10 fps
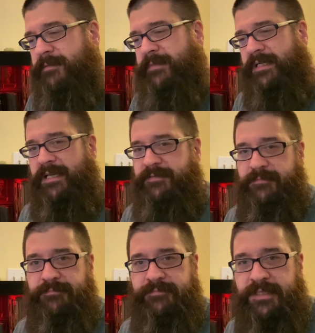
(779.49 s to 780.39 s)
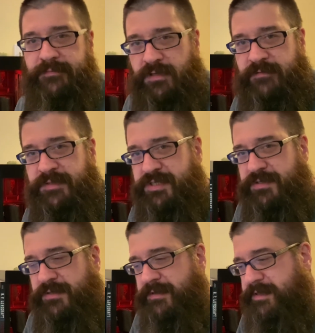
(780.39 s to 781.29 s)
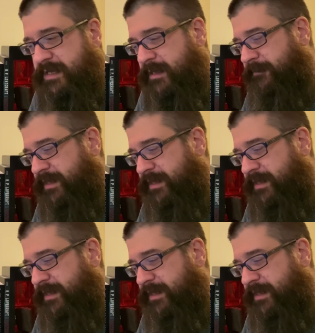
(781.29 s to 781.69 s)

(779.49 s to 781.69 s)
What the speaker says: might have a bit more of a mature theme.